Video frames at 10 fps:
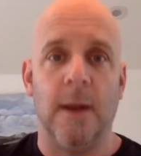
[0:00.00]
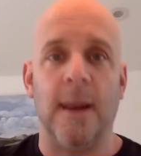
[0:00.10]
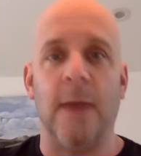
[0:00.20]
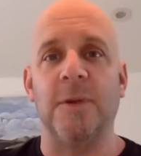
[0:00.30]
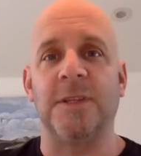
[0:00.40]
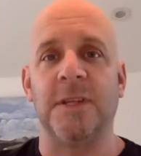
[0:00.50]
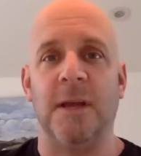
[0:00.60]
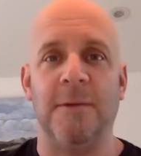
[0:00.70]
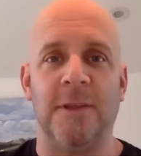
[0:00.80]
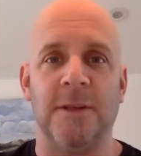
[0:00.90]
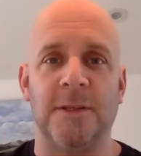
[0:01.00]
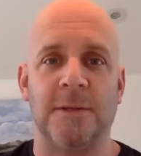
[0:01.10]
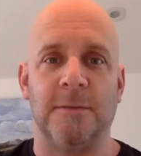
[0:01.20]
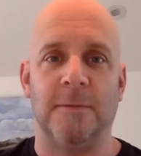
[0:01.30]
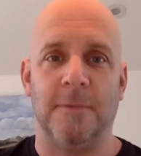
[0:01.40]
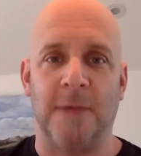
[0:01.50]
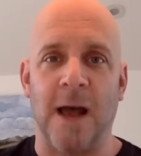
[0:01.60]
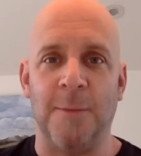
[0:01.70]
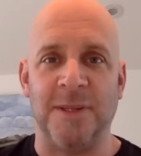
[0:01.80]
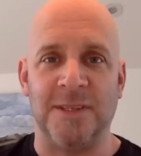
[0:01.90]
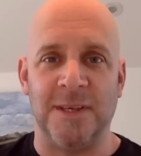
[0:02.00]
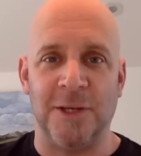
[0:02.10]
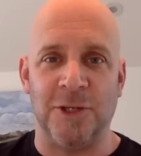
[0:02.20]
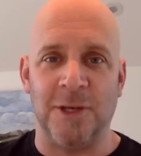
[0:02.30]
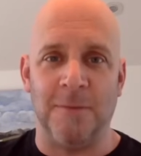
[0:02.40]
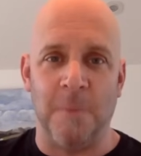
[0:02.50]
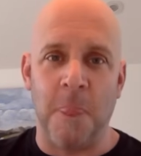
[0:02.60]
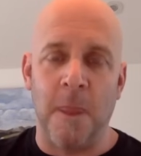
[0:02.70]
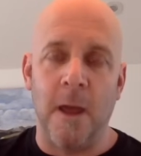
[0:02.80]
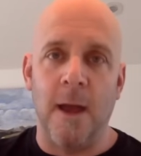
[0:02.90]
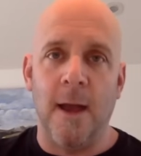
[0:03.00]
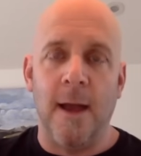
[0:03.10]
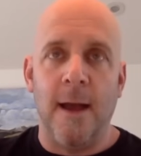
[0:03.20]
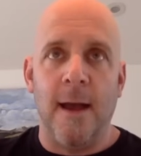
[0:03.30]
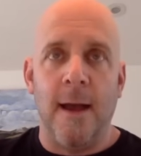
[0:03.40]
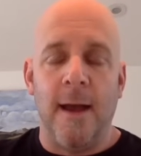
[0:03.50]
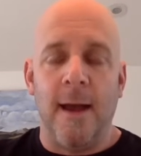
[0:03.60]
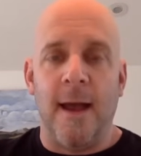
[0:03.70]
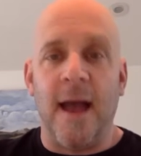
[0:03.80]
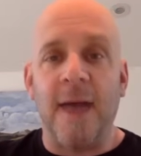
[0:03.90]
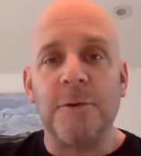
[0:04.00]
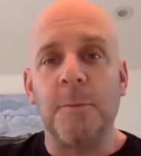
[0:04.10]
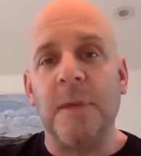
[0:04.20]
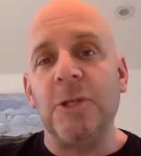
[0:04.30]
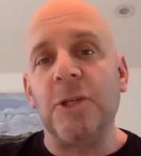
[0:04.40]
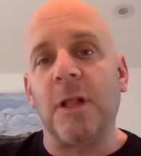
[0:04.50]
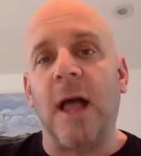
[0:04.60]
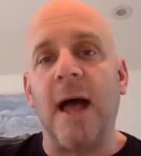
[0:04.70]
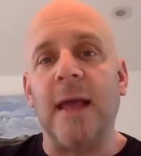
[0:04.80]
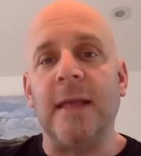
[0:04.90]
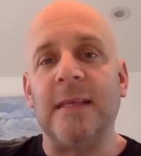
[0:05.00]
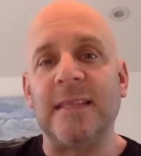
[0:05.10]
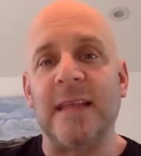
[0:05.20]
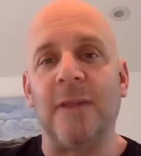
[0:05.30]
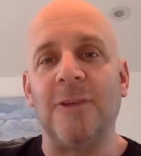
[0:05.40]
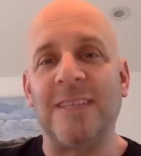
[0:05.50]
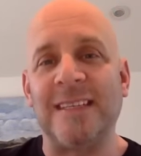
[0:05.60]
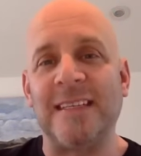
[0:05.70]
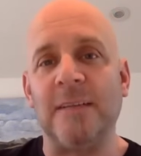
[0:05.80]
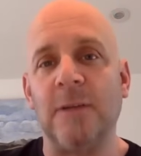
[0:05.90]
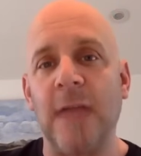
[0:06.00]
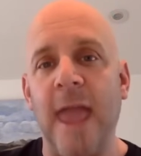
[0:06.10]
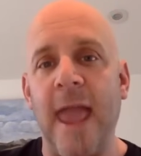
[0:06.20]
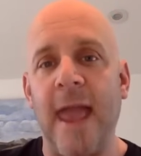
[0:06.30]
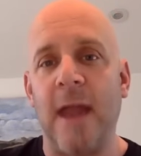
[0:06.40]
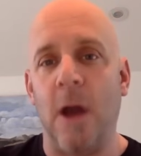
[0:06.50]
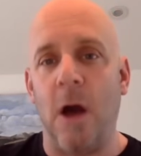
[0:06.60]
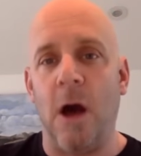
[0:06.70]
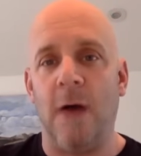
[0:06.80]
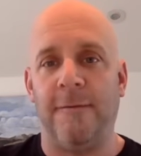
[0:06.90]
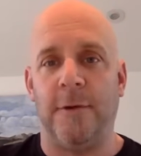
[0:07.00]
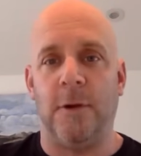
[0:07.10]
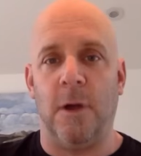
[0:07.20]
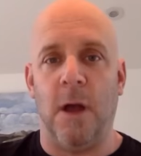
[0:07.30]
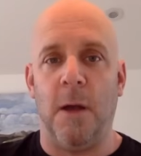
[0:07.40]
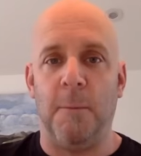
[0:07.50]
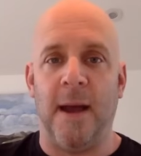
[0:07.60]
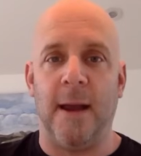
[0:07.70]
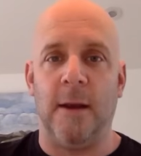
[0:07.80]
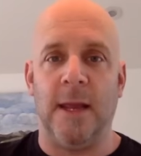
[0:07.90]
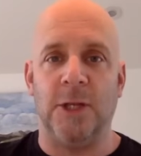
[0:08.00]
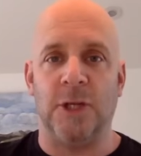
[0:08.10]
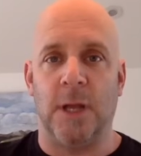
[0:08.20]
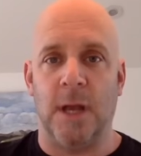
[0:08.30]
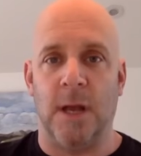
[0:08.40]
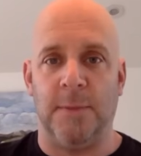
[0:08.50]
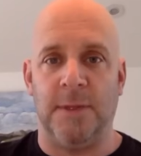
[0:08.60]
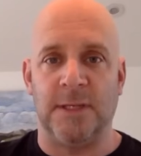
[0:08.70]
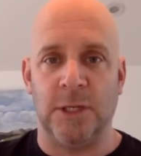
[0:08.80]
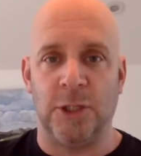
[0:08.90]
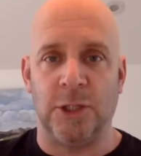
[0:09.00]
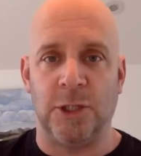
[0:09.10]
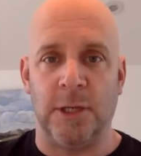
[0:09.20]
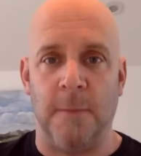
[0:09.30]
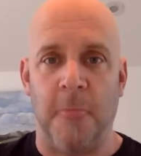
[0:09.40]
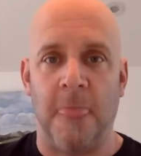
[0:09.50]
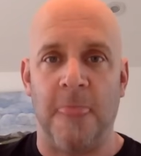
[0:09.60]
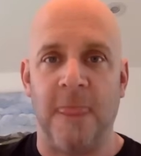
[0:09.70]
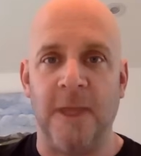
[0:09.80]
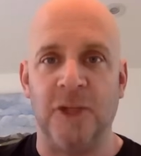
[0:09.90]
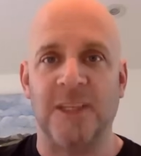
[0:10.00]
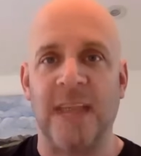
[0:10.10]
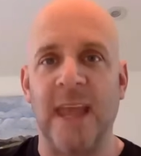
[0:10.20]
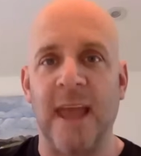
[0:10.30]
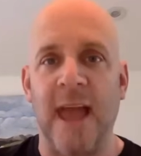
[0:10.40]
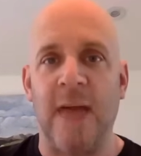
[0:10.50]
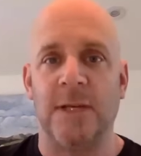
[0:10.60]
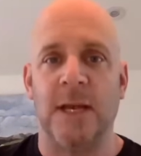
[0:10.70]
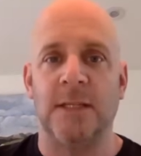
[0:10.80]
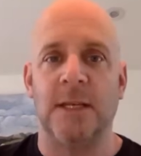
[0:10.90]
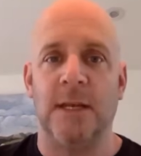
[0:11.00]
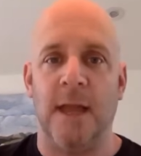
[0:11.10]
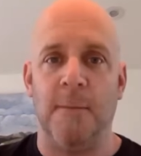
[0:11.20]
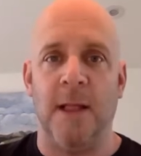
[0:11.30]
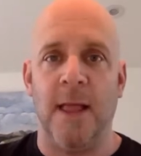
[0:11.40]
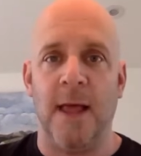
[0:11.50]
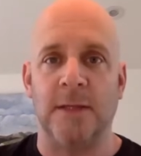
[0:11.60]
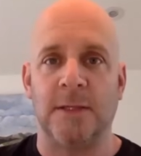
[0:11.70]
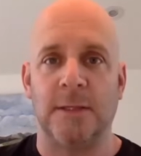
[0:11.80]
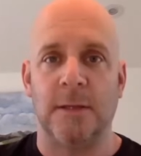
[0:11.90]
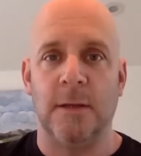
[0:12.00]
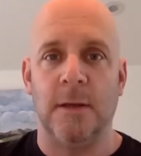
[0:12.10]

Now, what's the nub of this? Compensation. After mid July, sellers still can offer a buyer agent compensation. They just can't advertise it in MLS.